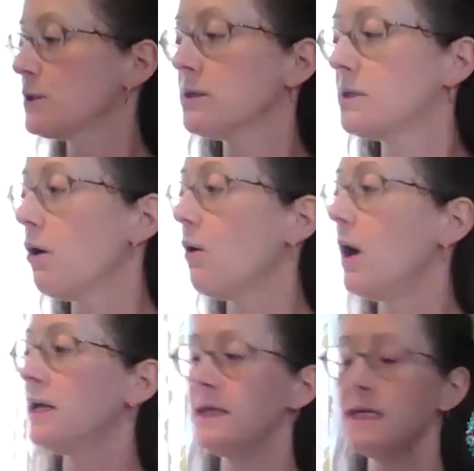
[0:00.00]
So
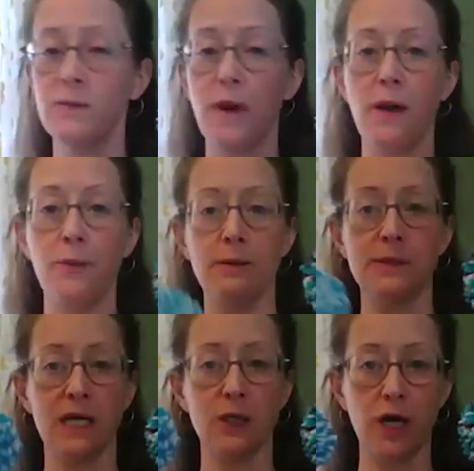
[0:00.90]
on these pom-poms,
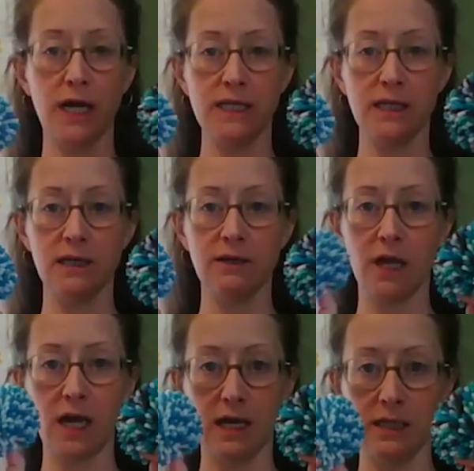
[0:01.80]
I tried to leave
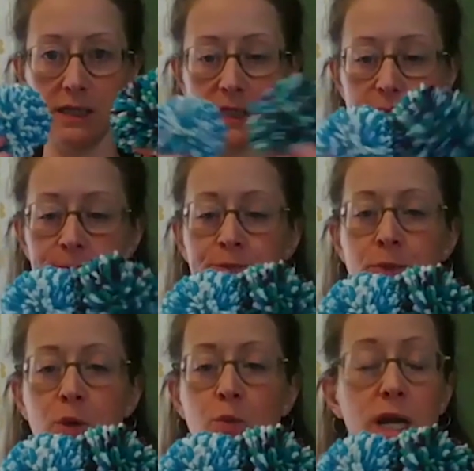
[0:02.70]
the ends,
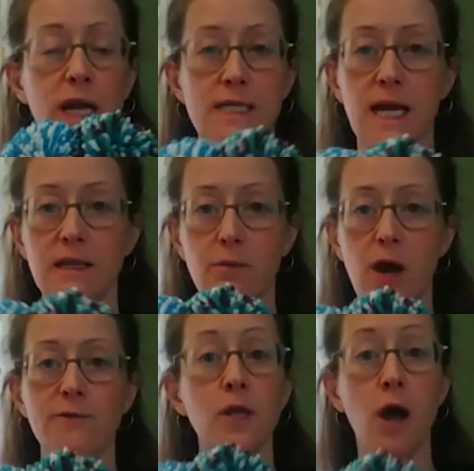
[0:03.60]
when I tied them
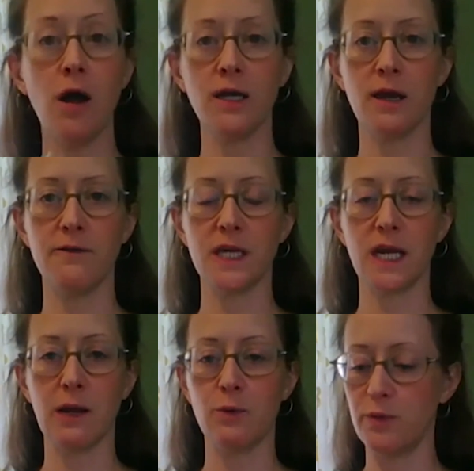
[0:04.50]
off, long enough that
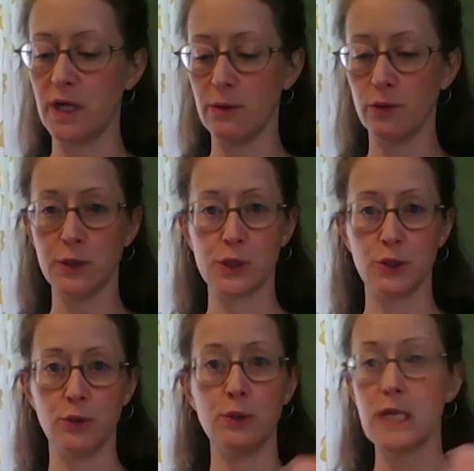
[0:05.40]
I would be able
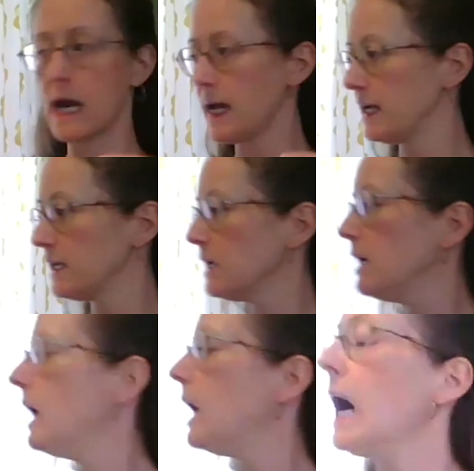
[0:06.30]
to tie it
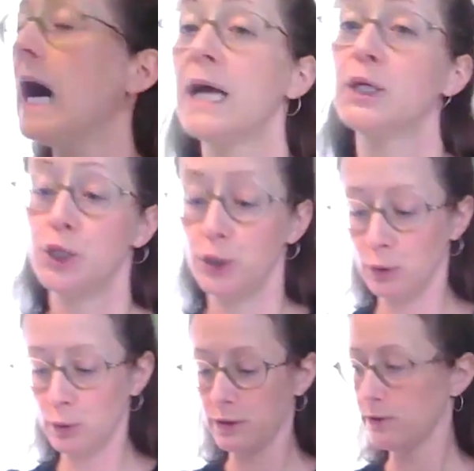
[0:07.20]

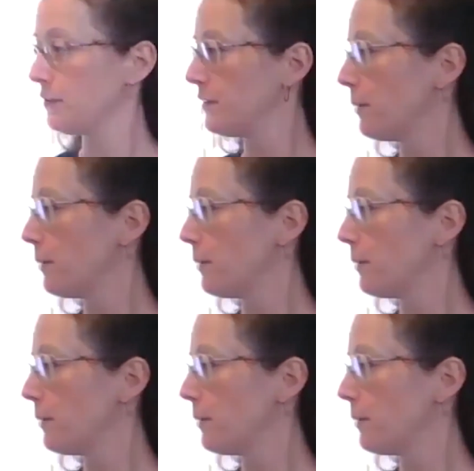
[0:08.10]
onto the